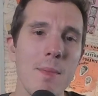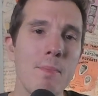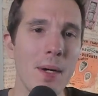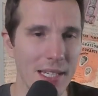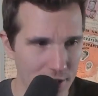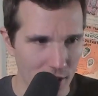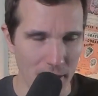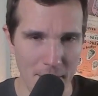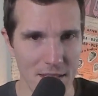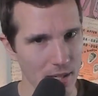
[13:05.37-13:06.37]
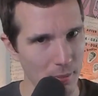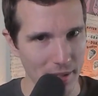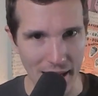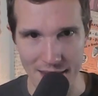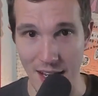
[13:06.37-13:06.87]
but he's going to be someone
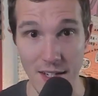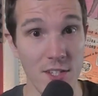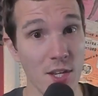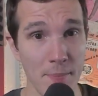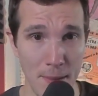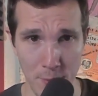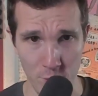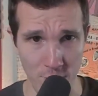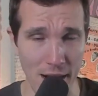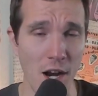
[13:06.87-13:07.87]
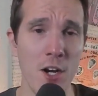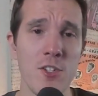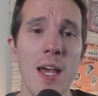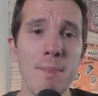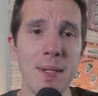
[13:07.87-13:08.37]
that's on some people's radars
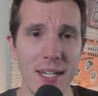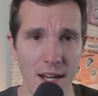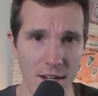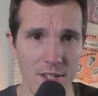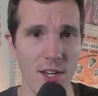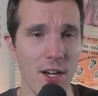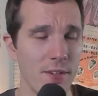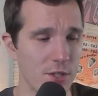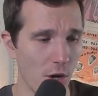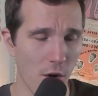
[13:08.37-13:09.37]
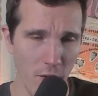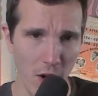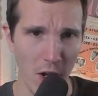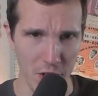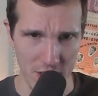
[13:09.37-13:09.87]
because of his
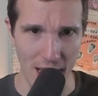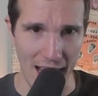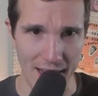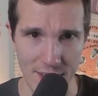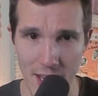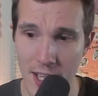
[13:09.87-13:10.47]
overall size.